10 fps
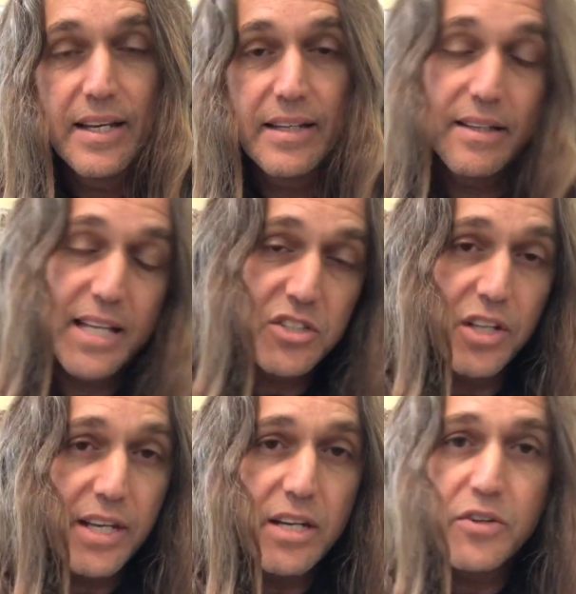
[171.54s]
And let's
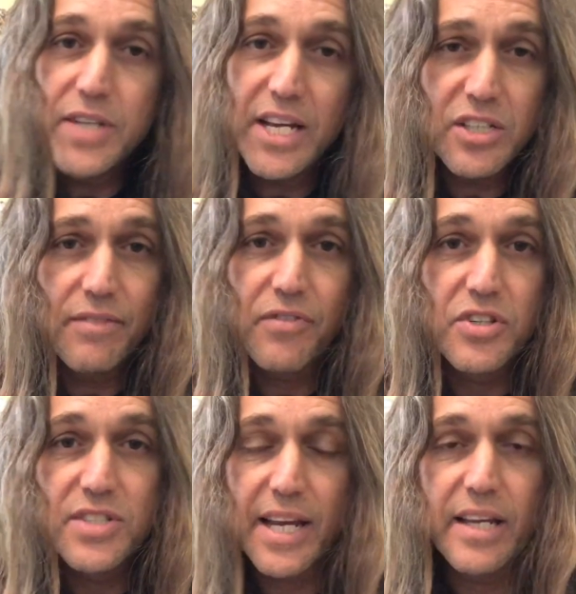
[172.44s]
look at notation for
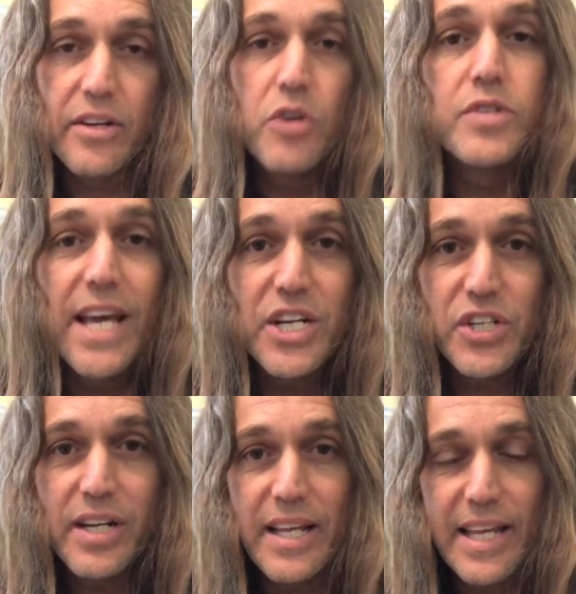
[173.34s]
a second.
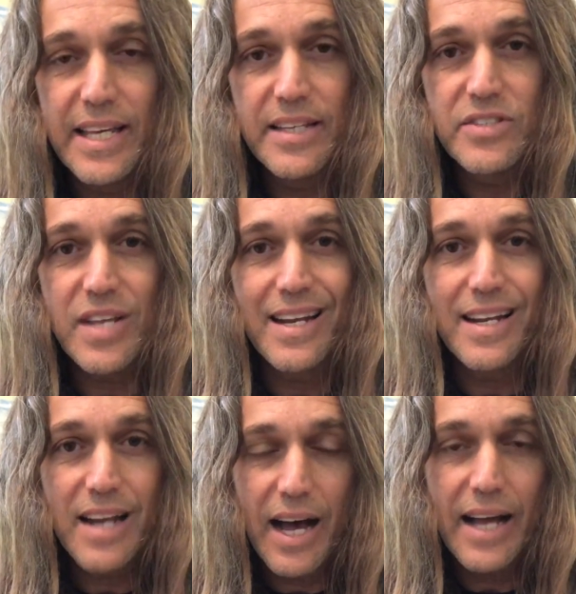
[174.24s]
Notation is
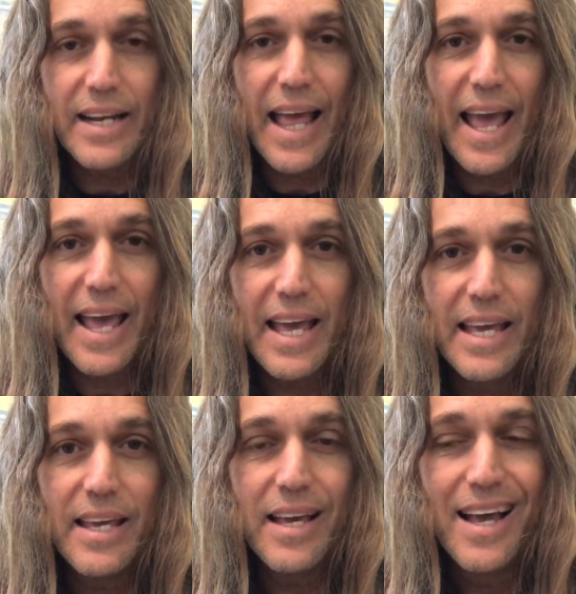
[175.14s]
not
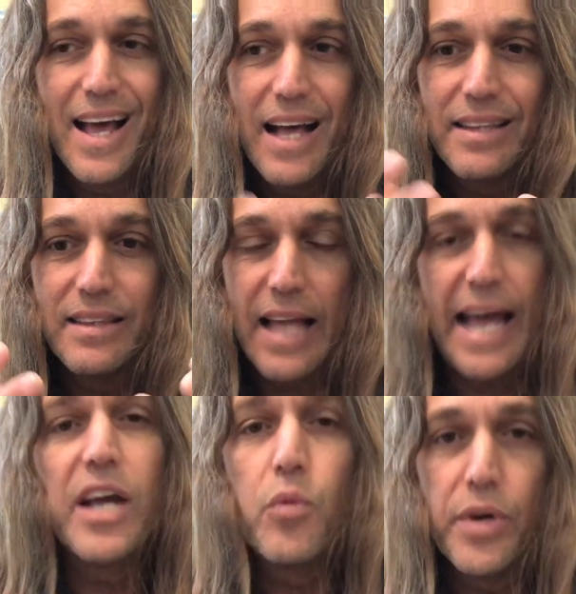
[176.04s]
a
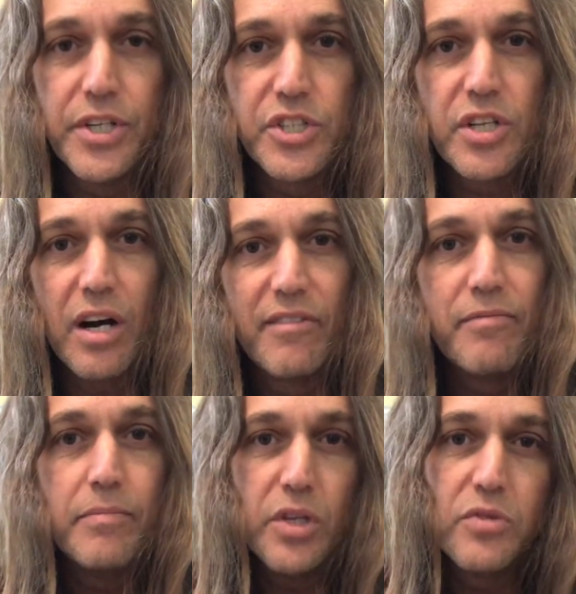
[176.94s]
language
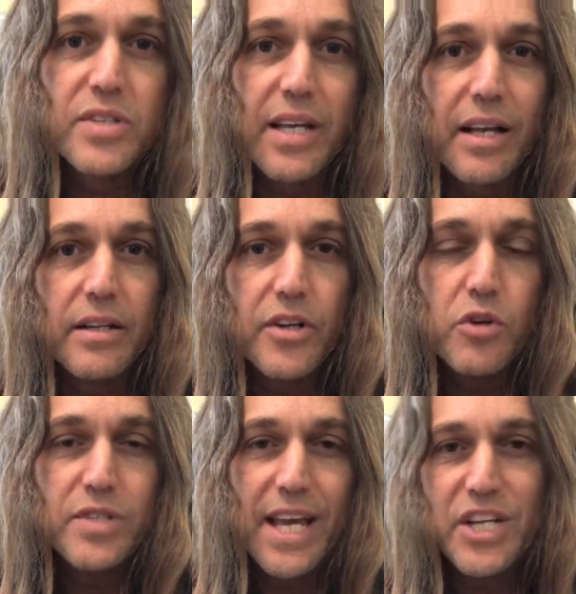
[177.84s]
of music.
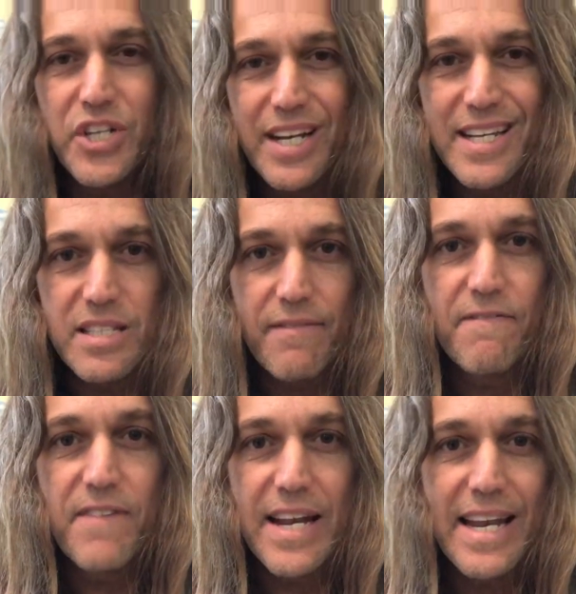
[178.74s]
Notation is a
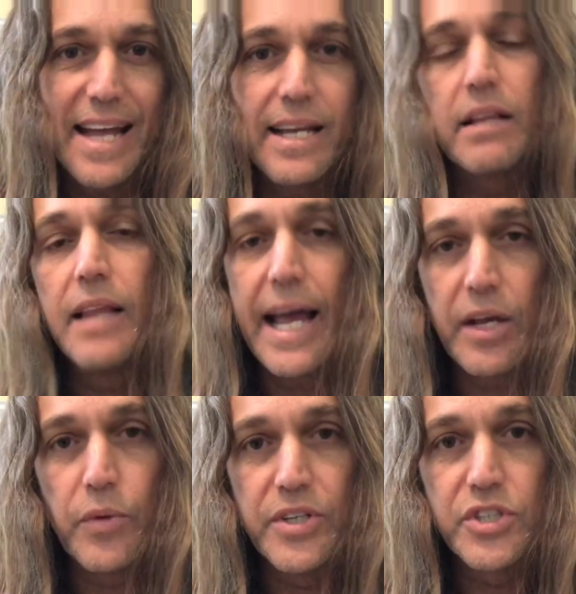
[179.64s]
phonetic
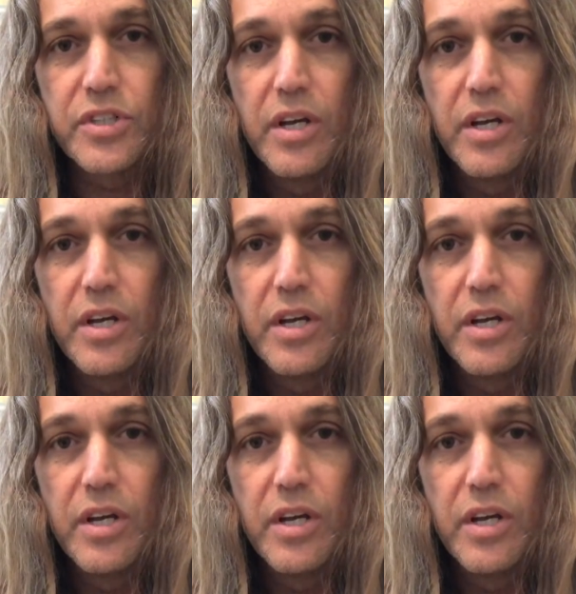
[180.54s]
language.